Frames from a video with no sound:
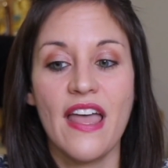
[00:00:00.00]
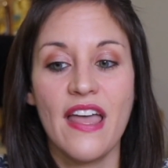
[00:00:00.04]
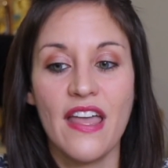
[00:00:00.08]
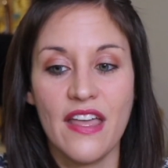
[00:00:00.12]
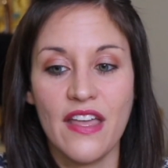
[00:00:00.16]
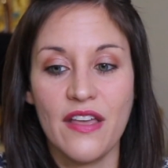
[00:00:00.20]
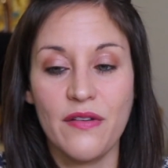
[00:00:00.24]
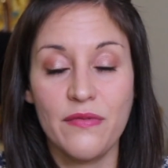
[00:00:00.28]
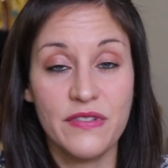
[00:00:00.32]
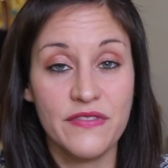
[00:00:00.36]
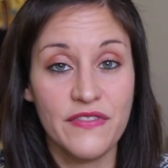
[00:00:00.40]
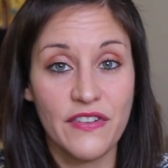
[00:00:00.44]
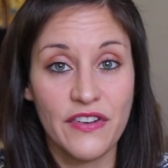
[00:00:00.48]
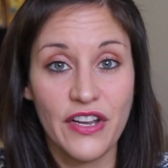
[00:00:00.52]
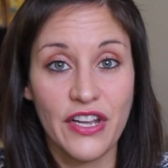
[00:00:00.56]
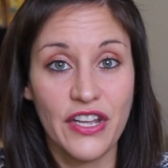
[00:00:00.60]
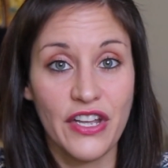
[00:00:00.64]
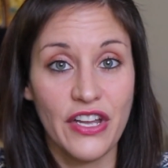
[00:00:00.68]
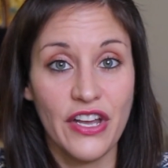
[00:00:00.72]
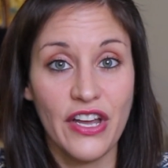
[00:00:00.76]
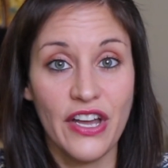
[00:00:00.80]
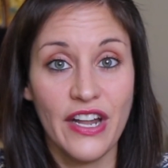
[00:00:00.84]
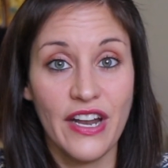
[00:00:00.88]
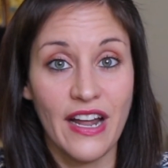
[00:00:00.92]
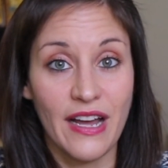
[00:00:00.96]
it was very
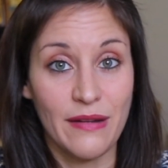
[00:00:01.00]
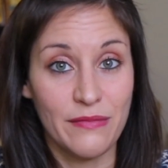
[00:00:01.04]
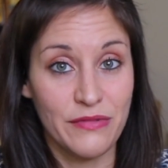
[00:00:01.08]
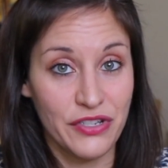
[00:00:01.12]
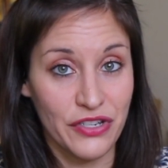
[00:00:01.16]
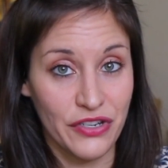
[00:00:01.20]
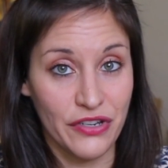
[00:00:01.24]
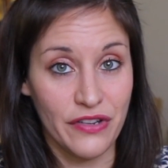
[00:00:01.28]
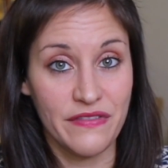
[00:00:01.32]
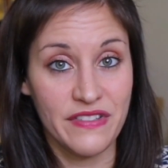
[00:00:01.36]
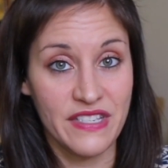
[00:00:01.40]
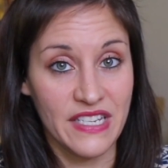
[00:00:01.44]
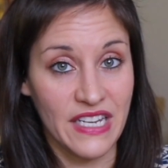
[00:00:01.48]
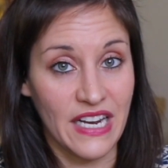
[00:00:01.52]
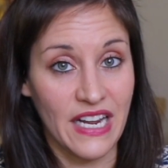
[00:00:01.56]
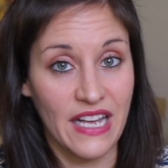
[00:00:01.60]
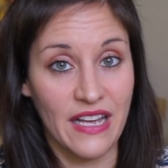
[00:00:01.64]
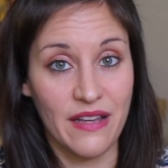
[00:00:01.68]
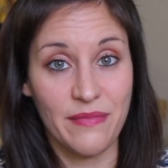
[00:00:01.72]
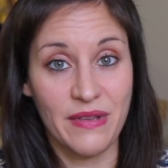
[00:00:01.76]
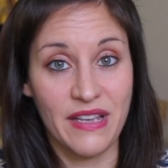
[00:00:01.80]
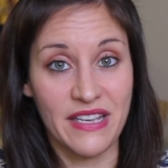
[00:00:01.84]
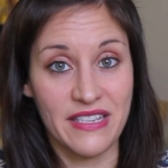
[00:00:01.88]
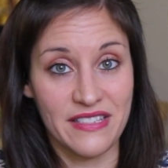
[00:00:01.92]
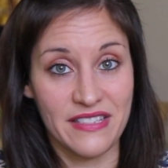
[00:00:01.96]
good. I'm sure you've seen
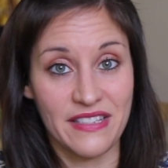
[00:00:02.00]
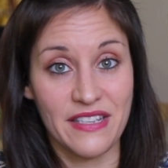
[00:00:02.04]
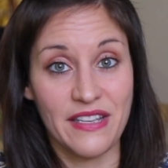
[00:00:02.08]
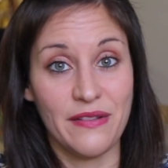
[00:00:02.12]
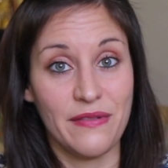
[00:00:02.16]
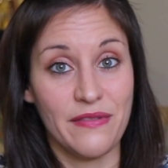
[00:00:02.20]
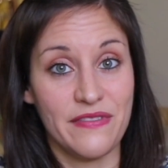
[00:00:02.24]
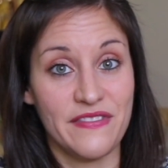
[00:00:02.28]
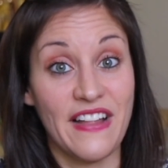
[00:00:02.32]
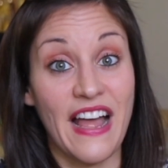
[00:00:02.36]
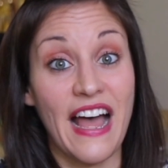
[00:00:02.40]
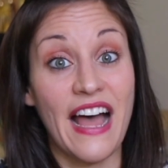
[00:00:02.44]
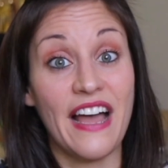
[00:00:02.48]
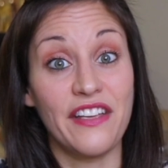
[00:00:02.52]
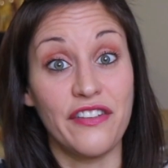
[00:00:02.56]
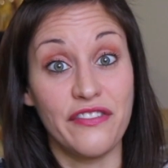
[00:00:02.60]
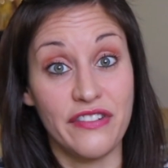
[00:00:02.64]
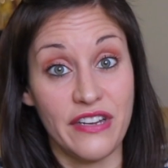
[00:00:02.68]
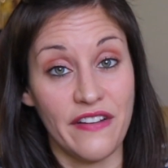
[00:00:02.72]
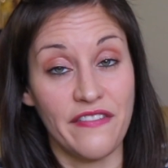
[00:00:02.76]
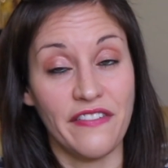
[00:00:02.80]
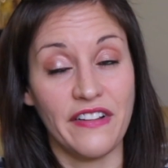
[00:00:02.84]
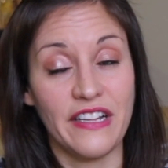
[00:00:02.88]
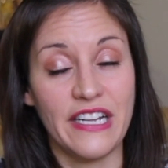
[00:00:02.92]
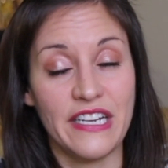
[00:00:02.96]
it, because if not, you
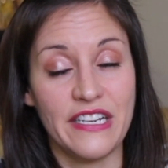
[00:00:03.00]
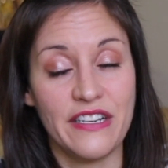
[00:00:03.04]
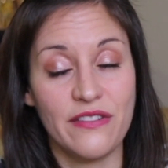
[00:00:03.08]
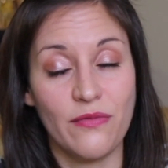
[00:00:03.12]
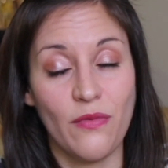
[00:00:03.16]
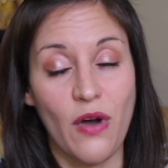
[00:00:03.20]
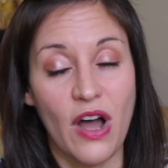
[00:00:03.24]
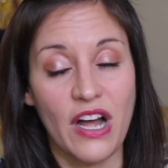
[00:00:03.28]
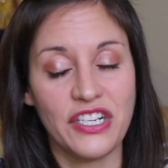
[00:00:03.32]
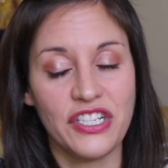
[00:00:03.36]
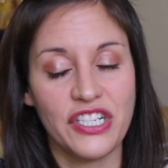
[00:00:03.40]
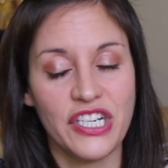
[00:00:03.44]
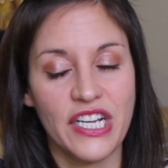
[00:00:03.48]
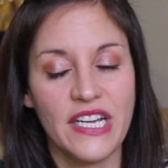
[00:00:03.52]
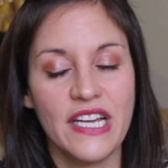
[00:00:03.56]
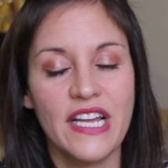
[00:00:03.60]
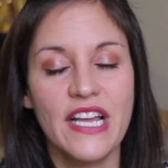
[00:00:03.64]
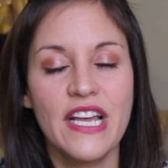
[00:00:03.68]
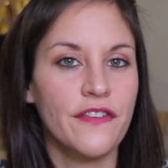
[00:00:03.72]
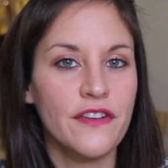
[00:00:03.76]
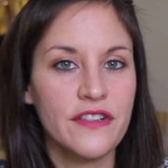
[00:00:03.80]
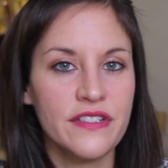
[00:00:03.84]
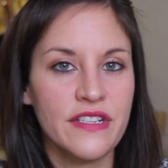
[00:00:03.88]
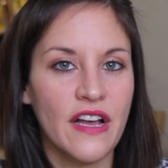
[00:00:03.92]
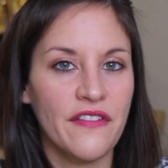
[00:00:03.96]
definitely need to watch it. The
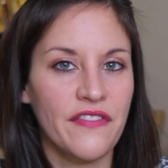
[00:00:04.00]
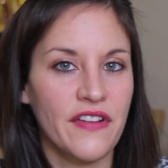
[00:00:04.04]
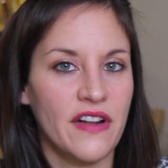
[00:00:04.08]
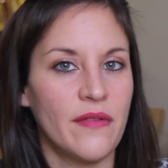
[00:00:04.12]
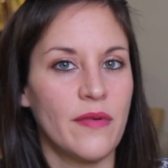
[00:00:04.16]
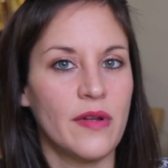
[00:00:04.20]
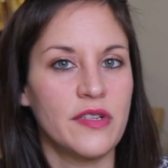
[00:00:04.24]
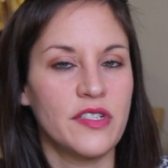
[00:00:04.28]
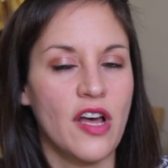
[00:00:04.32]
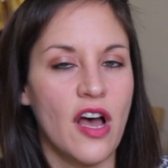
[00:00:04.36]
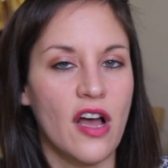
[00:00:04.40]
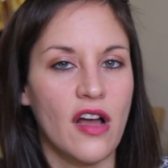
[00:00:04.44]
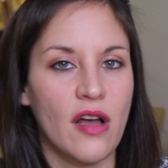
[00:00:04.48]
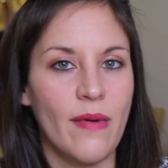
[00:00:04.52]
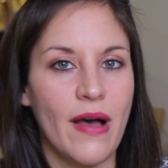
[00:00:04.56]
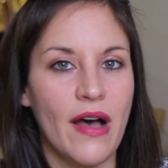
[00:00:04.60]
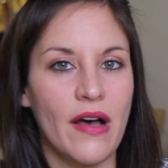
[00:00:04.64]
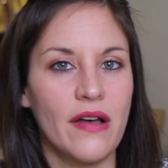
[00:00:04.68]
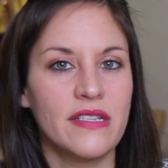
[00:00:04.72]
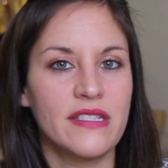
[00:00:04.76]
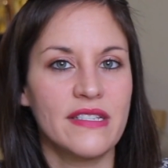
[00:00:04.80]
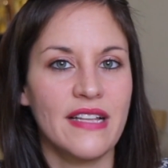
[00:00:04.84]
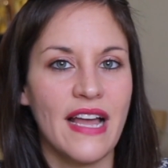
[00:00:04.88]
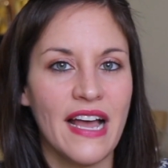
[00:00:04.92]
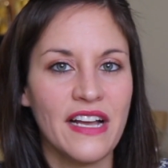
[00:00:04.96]
first outfit I'm going to talk about
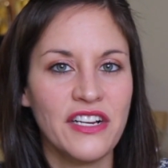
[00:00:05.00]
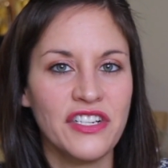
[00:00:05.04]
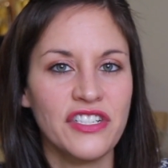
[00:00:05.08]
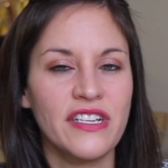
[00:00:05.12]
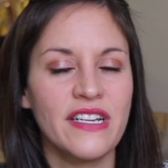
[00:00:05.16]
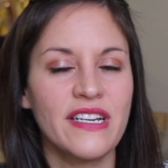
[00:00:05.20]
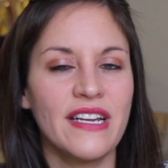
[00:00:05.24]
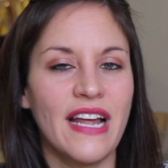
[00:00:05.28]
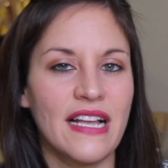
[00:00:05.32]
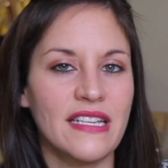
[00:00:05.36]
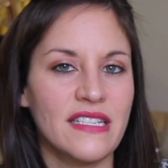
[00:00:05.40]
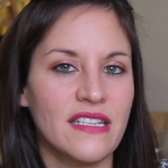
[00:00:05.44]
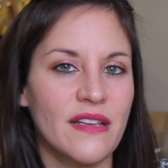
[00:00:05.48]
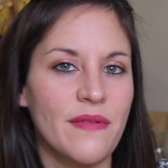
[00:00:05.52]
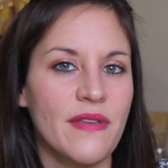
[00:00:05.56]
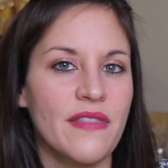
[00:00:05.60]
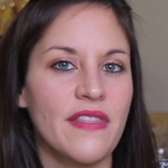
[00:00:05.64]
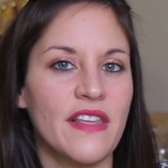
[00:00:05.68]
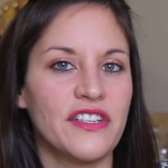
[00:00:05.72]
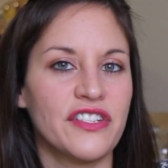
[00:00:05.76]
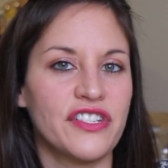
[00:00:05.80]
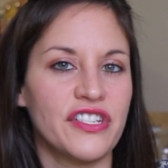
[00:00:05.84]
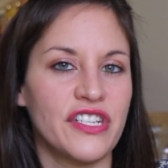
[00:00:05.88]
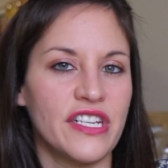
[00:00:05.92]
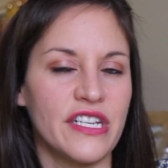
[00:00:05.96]
is actually not something
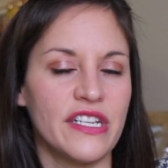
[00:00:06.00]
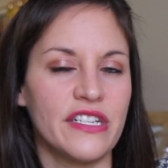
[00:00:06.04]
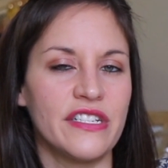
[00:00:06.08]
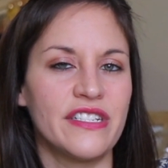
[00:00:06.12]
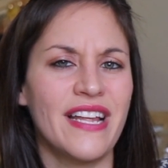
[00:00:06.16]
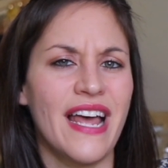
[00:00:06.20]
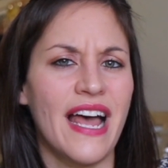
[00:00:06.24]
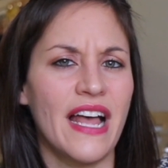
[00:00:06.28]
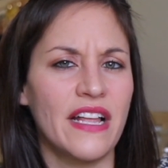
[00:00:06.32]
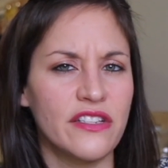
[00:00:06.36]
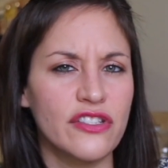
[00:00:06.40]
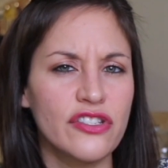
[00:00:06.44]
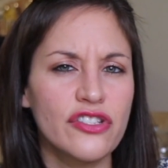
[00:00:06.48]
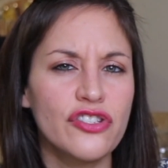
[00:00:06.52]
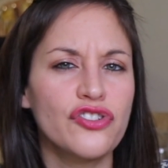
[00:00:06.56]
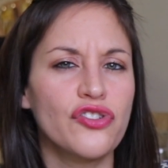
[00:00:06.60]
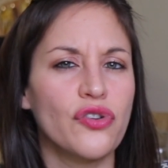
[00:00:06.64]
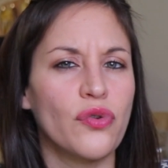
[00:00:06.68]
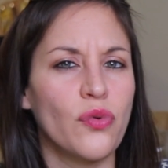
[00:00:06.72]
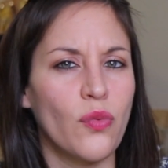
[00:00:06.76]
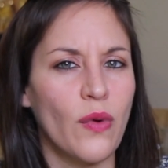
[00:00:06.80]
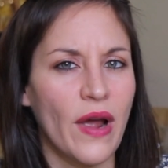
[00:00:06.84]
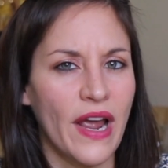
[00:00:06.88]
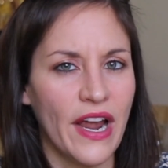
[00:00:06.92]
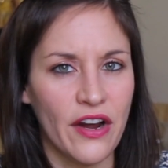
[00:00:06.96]
that she tends to
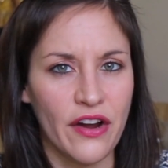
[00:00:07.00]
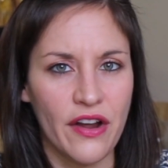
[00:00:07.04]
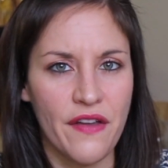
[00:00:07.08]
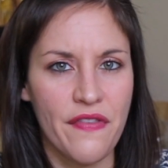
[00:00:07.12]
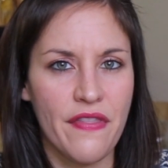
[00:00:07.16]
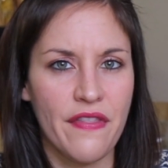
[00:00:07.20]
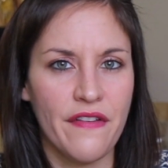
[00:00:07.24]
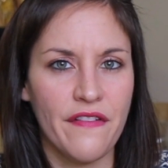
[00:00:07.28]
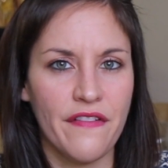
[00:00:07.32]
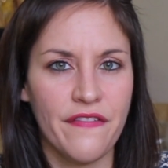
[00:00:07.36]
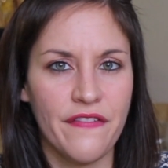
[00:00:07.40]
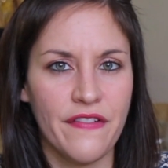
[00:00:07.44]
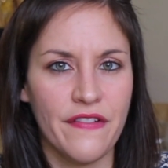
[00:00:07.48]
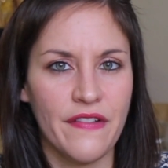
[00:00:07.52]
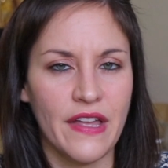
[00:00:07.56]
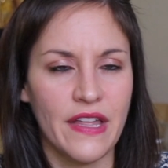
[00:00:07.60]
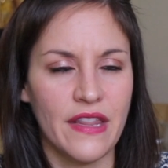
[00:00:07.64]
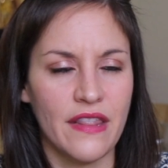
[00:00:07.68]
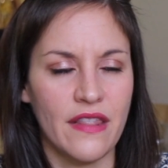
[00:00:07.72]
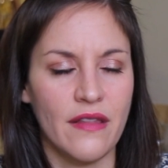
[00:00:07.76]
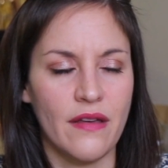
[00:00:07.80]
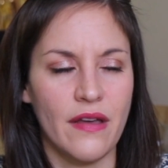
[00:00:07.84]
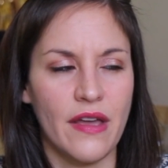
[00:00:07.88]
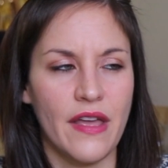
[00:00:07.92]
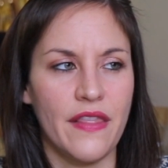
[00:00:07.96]
wear in
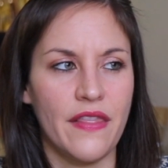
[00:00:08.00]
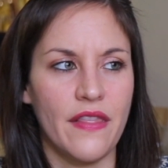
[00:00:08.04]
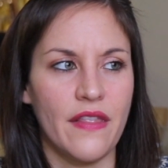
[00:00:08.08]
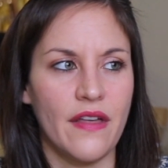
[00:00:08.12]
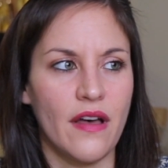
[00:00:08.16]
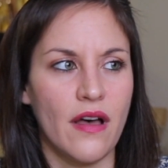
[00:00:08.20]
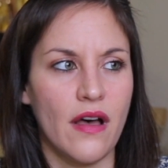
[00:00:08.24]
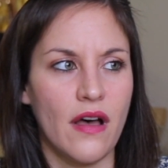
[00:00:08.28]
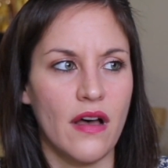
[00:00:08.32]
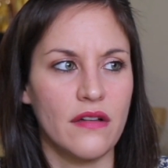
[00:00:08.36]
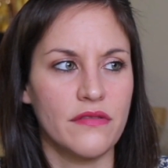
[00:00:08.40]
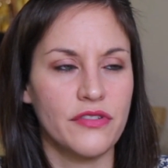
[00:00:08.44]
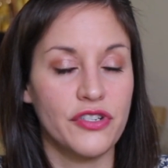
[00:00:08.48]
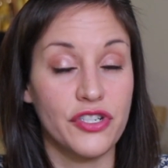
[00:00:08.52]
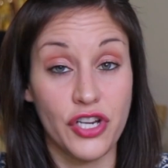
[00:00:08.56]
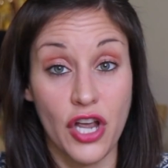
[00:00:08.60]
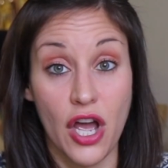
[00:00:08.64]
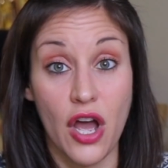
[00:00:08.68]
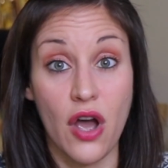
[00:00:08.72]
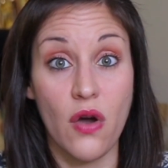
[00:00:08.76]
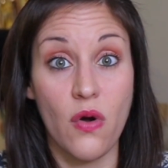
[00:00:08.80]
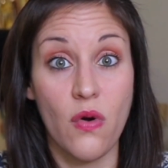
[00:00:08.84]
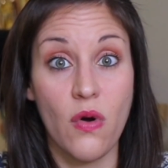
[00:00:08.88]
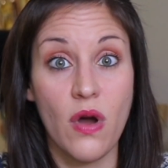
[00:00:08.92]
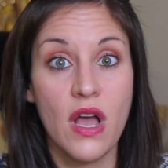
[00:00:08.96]
the
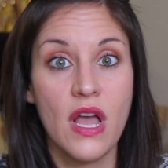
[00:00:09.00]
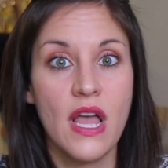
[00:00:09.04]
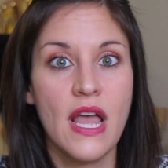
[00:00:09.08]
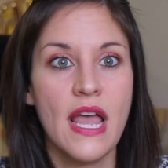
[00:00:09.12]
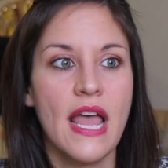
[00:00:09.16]
show.